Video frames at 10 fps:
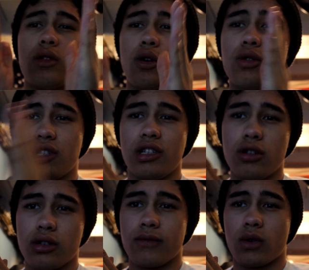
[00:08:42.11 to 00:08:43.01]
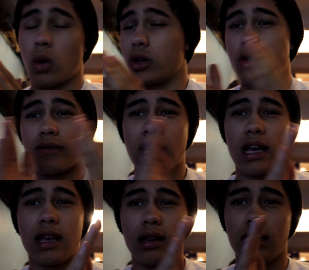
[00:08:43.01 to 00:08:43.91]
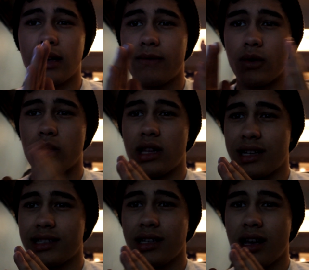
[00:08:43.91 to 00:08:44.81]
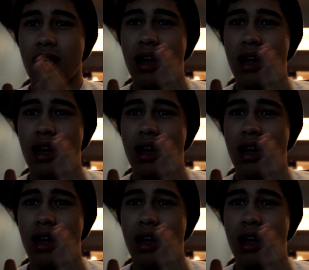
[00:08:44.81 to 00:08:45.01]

those years of torture, if they can live through this,